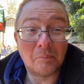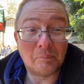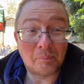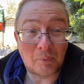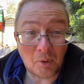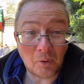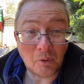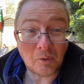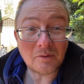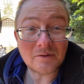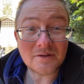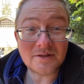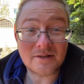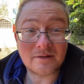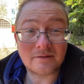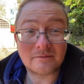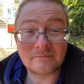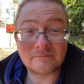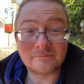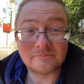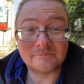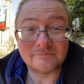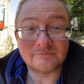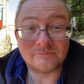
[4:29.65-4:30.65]
But
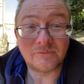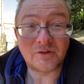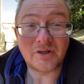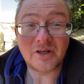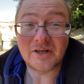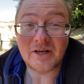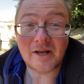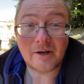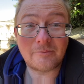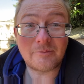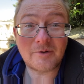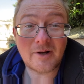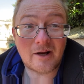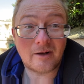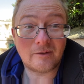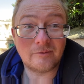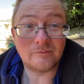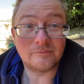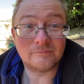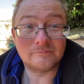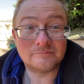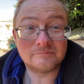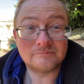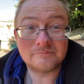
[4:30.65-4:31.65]
you don't
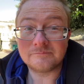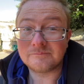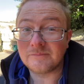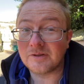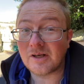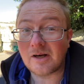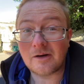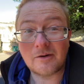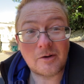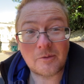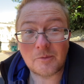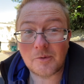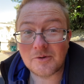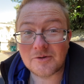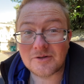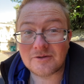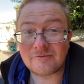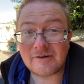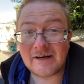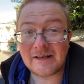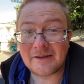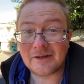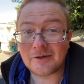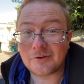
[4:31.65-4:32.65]
know, you don't know what's
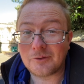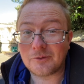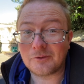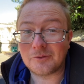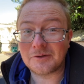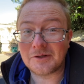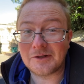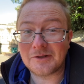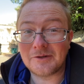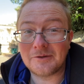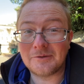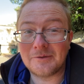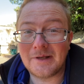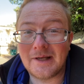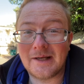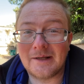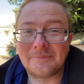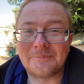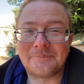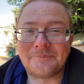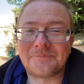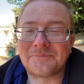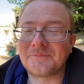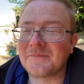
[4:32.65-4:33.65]
around the corner, do you?
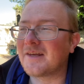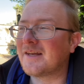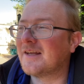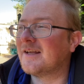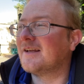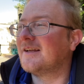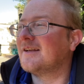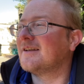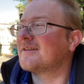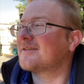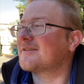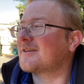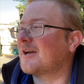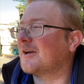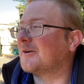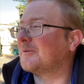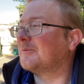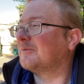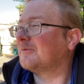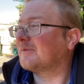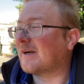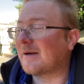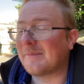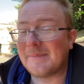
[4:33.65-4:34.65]
So
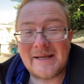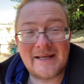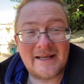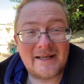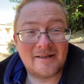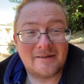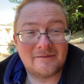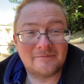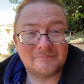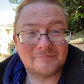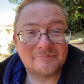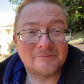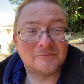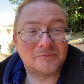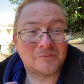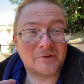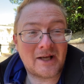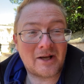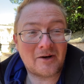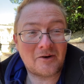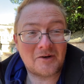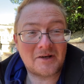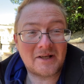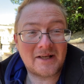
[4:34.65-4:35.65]
I'm here.
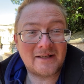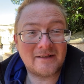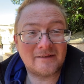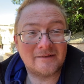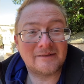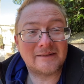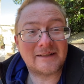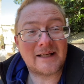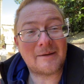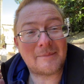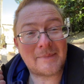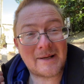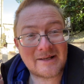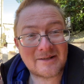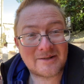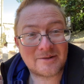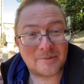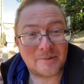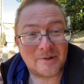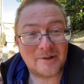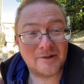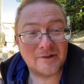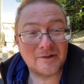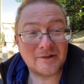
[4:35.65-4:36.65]
Get on it, get back
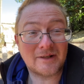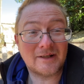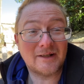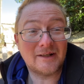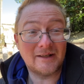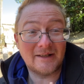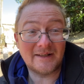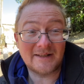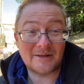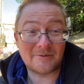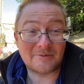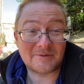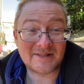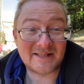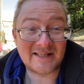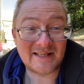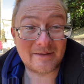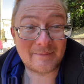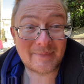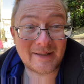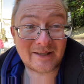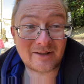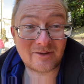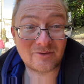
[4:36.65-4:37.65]
to work, and I'll see
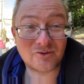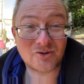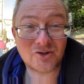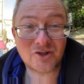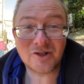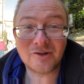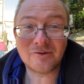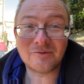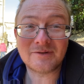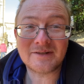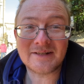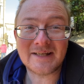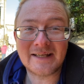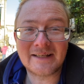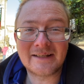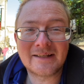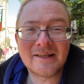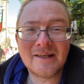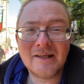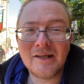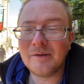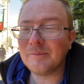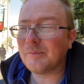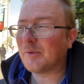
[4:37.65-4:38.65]
you back on Tuesday.
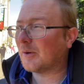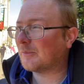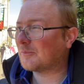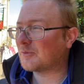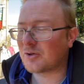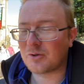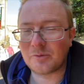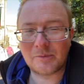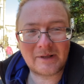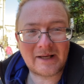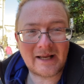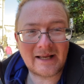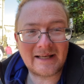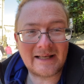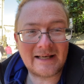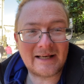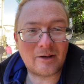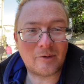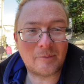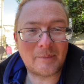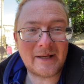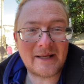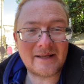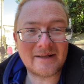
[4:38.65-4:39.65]
But I'm sure we'll get you
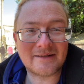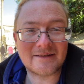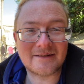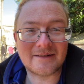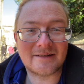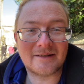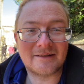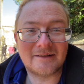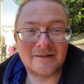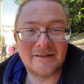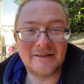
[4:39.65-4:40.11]
little bits.